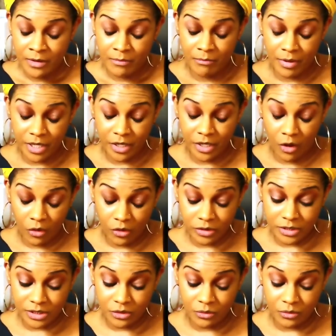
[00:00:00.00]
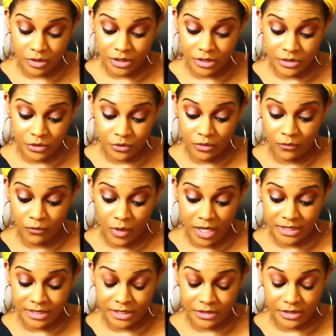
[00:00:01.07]
But also with this Two of
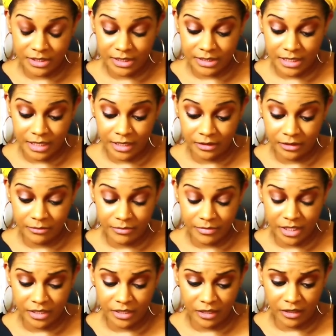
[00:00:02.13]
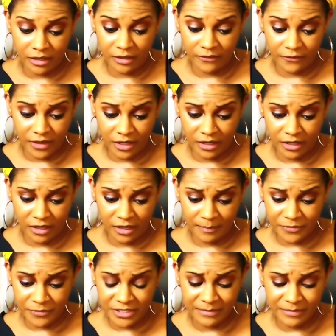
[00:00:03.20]
Wands, there's this element of
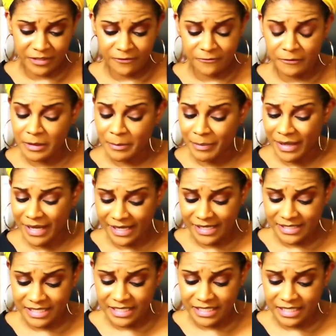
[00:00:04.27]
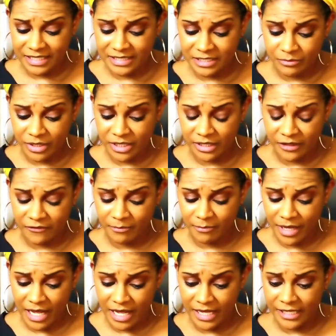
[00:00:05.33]
something from the past that needs to be left
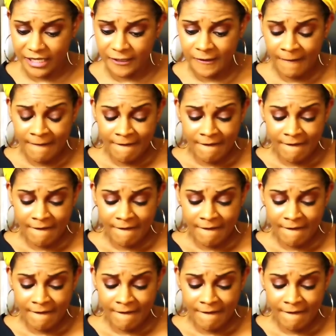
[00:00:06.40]
behind.